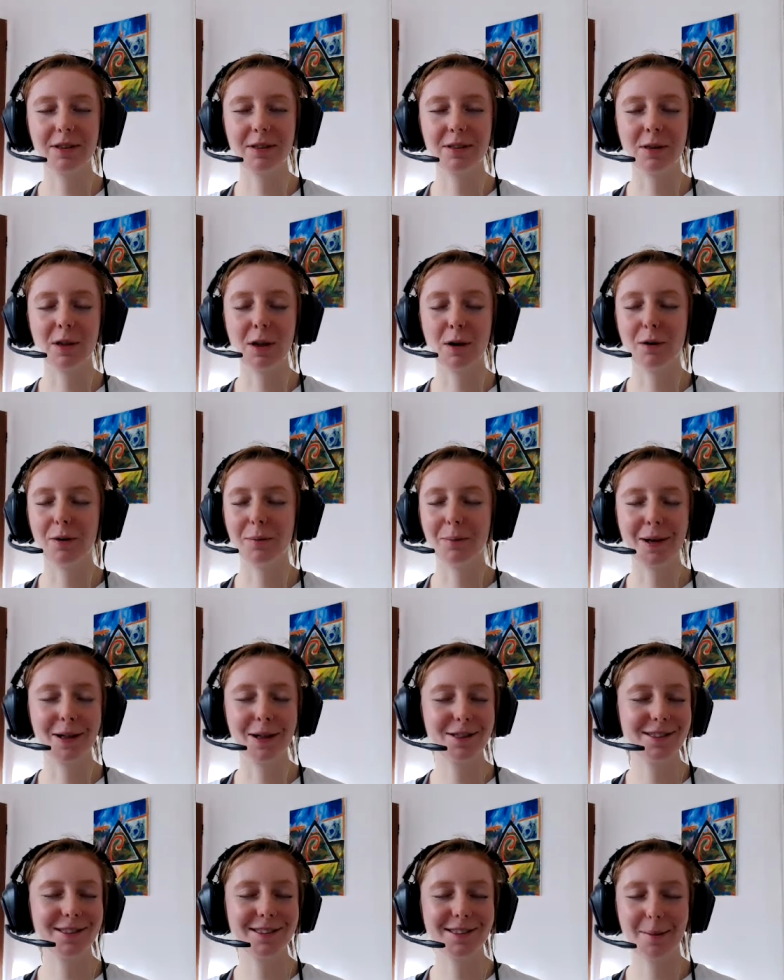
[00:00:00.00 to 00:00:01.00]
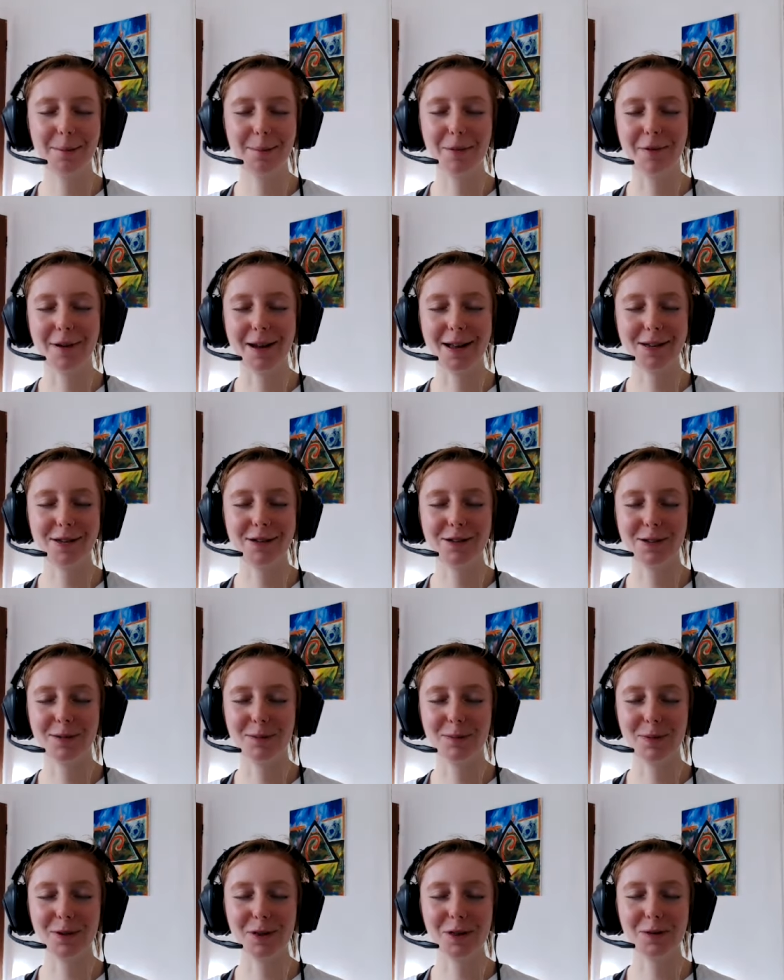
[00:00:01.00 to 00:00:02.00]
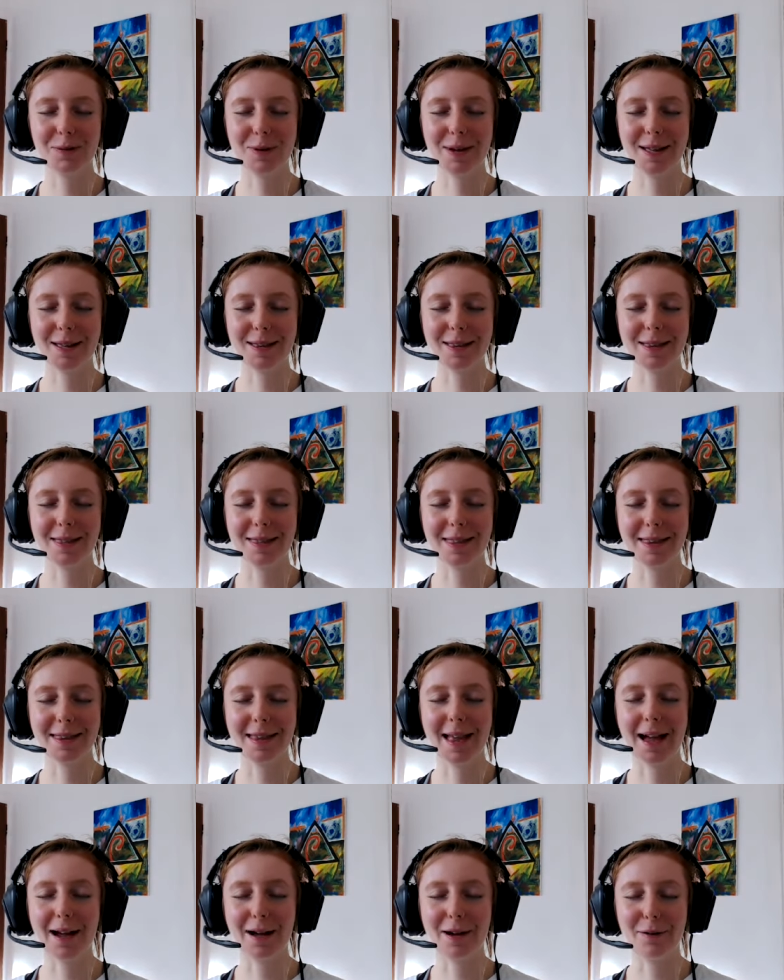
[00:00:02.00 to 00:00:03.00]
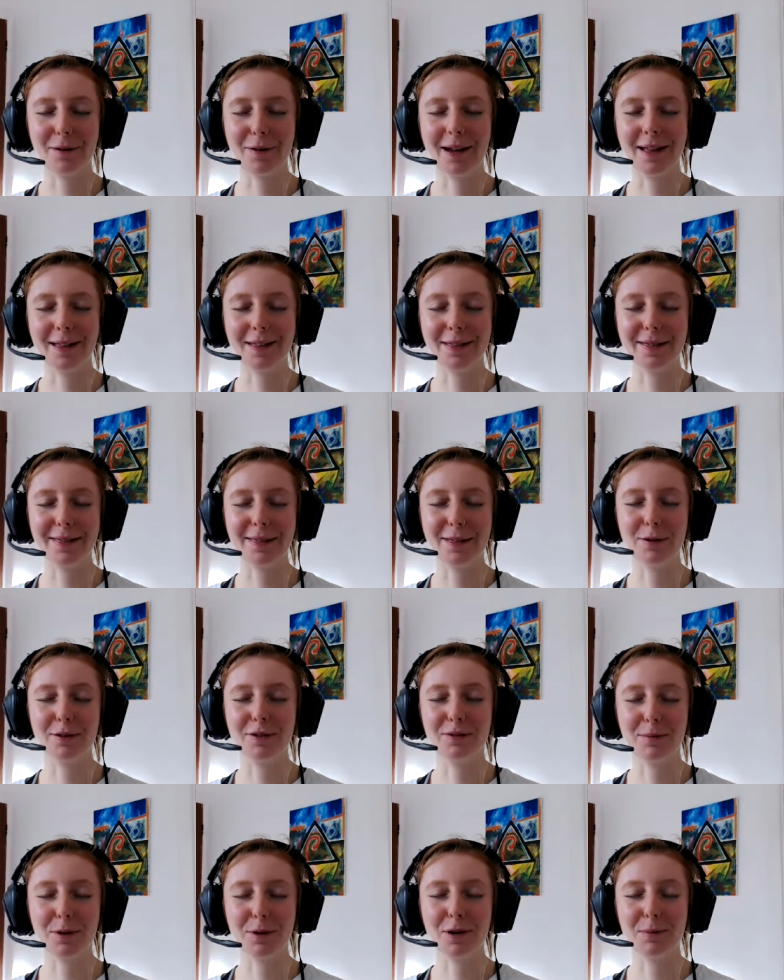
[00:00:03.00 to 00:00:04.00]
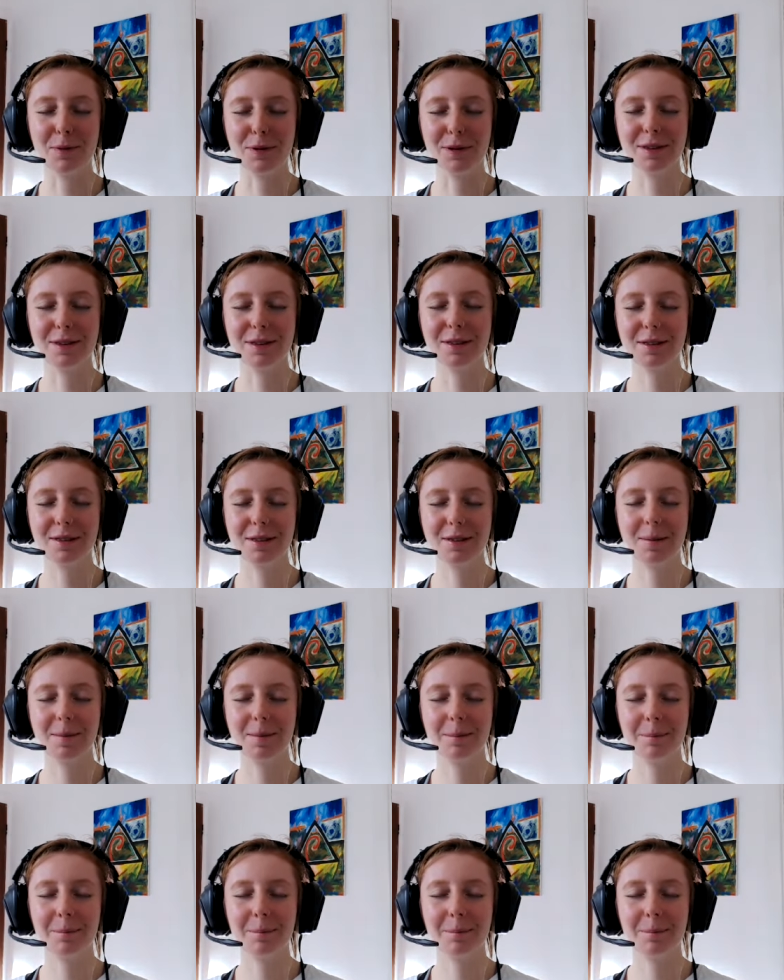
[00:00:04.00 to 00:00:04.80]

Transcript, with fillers: is not much separation between the now and those moments